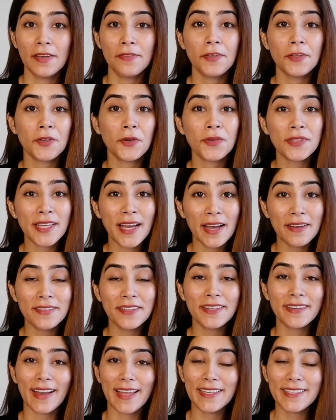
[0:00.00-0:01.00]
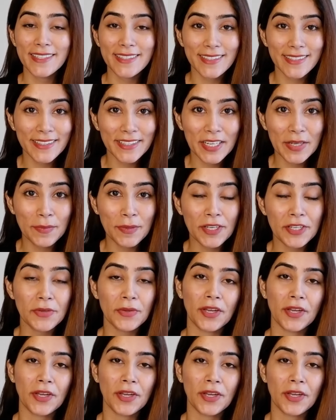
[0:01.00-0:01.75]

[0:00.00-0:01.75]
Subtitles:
If you don't have a rental agreement,